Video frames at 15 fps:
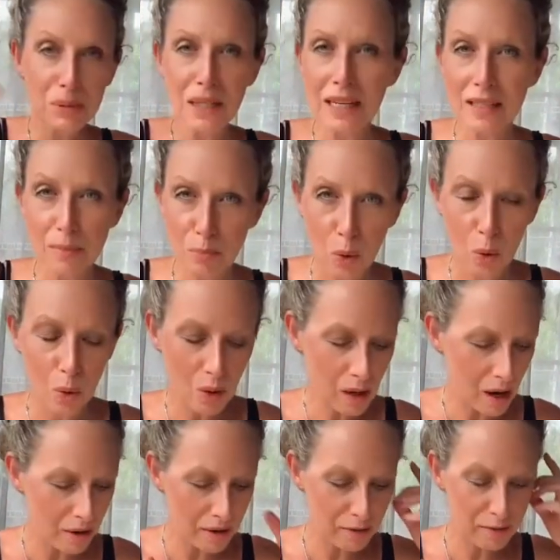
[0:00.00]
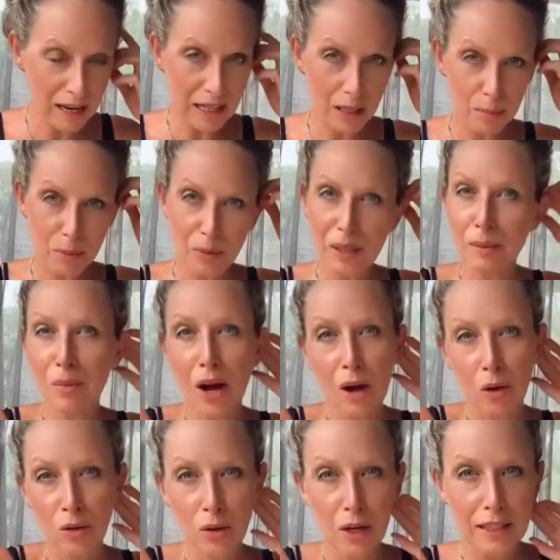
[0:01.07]
plus more, are available in
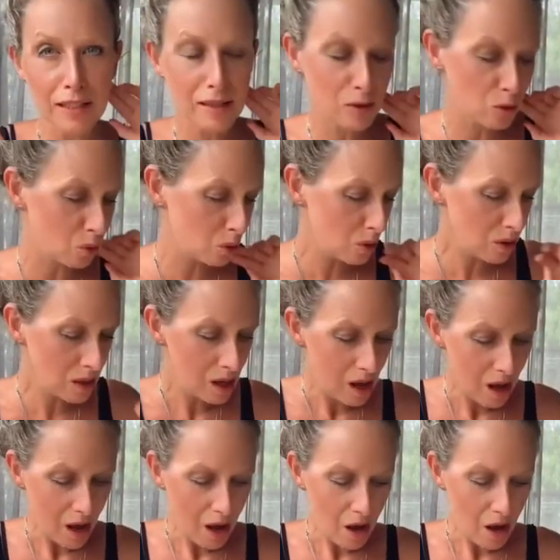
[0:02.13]
my online store.